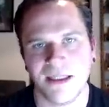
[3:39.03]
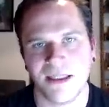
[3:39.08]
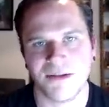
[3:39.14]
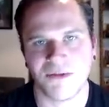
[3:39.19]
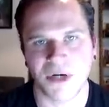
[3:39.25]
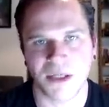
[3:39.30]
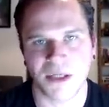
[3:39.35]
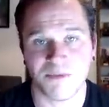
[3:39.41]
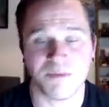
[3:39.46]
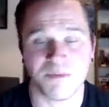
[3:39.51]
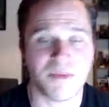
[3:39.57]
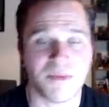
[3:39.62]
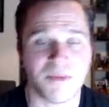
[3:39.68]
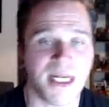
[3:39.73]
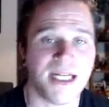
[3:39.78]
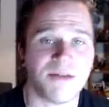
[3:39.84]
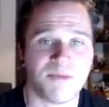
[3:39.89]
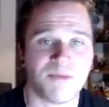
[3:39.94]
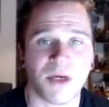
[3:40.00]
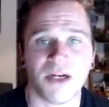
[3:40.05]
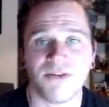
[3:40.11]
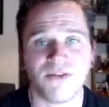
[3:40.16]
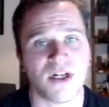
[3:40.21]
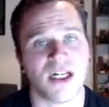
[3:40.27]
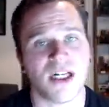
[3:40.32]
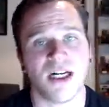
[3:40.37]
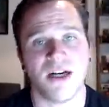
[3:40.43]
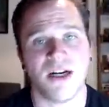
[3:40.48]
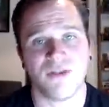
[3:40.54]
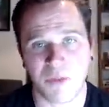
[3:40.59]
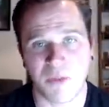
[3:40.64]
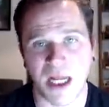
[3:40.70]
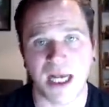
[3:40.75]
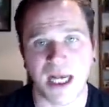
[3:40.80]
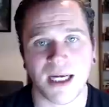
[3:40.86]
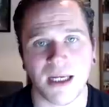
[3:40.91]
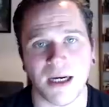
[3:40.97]
Right, mm, led by, funnily enough, a
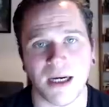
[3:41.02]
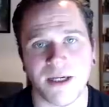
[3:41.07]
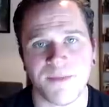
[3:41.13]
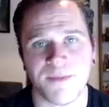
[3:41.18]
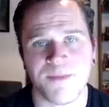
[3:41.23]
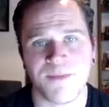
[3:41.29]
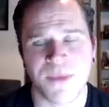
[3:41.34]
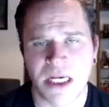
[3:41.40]
black guy.